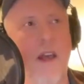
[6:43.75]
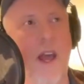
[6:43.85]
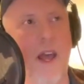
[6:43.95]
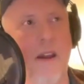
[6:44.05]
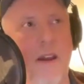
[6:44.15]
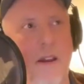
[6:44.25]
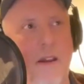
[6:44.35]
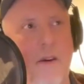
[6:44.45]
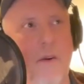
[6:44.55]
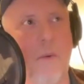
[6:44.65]
And
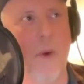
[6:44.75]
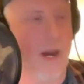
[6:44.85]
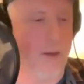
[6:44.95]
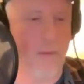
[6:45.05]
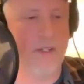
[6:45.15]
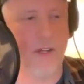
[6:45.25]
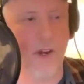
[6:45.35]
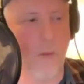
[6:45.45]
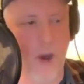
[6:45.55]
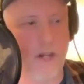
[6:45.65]
when I went to go
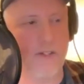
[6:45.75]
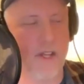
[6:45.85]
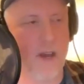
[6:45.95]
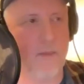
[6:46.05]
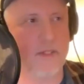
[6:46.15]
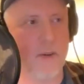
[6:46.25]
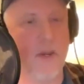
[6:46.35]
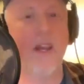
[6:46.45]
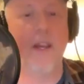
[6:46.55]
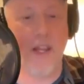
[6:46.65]
watch the episode,
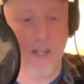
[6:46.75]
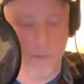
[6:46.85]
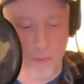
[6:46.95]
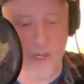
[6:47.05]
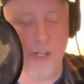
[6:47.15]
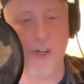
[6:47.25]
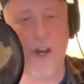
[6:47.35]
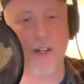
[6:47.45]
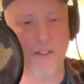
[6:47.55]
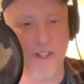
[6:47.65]
he
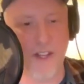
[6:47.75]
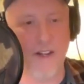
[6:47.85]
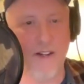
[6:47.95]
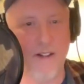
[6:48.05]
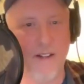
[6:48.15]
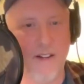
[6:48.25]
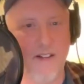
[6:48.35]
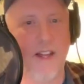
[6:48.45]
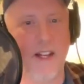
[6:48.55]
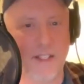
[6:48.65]
reshot a scene
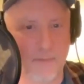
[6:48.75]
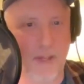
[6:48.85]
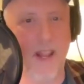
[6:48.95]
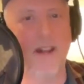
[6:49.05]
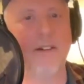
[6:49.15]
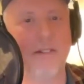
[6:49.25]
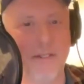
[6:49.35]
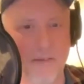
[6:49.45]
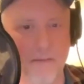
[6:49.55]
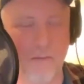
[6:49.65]
that explained
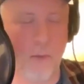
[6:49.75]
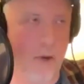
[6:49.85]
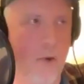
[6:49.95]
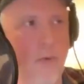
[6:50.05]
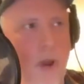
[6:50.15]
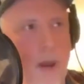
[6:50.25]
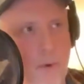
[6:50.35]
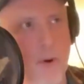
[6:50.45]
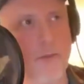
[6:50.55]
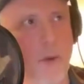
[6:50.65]
who Rob
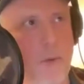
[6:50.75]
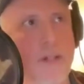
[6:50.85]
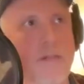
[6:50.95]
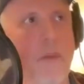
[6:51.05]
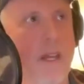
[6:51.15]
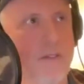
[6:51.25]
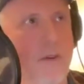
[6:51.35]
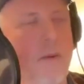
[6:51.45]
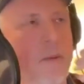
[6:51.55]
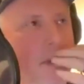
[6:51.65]
Corddry was based
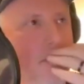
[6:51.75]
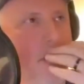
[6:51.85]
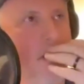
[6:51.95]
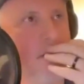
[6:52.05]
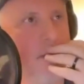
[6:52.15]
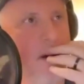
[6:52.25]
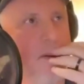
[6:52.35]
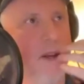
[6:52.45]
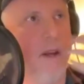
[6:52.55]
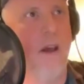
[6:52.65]
on what we had talked about.
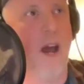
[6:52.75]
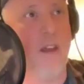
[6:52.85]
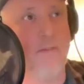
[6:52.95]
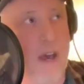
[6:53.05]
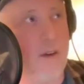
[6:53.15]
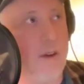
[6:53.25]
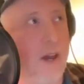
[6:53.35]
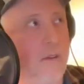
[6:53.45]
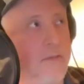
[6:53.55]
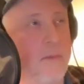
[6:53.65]
Yep. I found
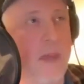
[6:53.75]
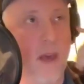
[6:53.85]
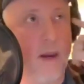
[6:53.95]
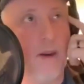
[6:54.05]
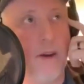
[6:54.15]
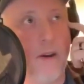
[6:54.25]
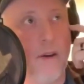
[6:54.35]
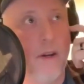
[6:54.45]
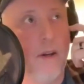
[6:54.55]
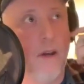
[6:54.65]
out from the
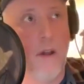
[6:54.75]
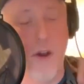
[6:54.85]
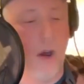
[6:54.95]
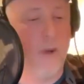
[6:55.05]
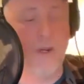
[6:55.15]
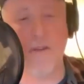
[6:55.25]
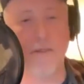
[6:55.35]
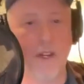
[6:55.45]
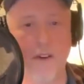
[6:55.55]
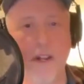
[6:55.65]
editor, no one gives
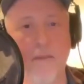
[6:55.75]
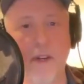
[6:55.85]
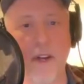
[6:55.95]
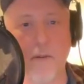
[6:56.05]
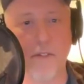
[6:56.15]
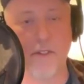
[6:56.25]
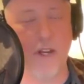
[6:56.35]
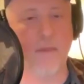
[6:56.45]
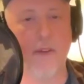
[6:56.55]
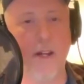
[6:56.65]
Larry David notes, not
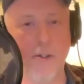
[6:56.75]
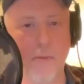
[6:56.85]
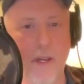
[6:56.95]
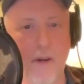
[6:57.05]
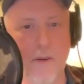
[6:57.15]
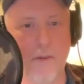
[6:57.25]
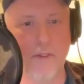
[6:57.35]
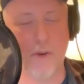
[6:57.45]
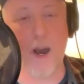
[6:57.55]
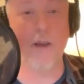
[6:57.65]
even HBO.
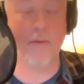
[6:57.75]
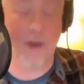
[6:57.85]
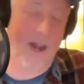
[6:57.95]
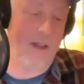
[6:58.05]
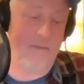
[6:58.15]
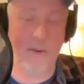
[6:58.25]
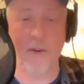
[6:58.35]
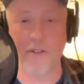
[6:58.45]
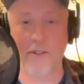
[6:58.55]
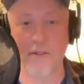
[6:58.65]
So I of
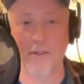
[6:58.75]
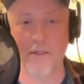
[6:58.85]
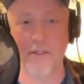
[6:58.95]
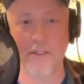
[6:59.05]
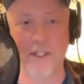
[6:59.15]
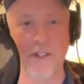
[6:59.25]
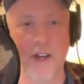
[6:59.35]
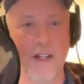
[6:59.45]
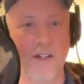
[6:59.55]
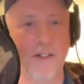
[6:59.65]
course
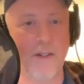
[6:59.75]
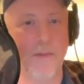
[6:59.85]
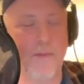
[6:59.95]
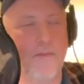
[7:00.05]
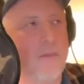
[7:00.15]
decided to.